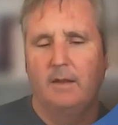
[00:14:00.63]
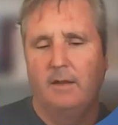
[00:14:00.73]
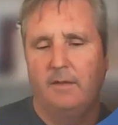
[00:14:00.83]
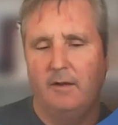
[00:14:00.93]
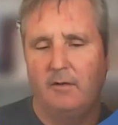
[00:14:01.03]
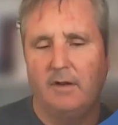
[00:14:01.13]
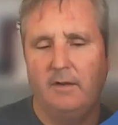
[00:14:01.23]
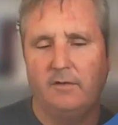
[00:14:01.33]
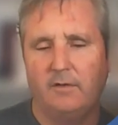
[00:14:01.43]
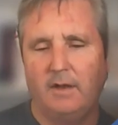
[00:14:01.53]
There it
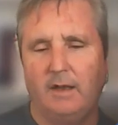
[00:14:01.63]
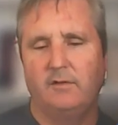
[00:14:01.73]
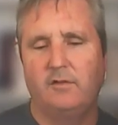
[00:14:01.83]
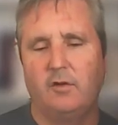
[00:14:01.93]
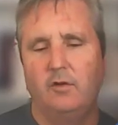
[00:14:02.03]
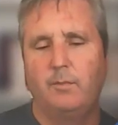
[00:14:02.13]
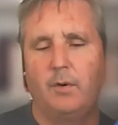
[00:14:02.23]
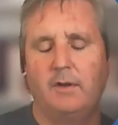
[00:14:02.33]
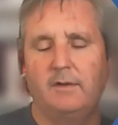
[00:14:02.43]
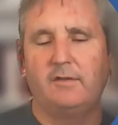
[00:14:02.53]
is. It's
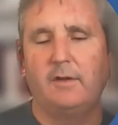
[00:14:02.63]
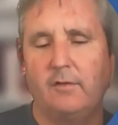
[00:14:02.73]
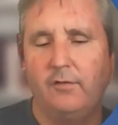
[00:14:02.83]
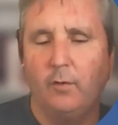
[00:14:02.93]
2.64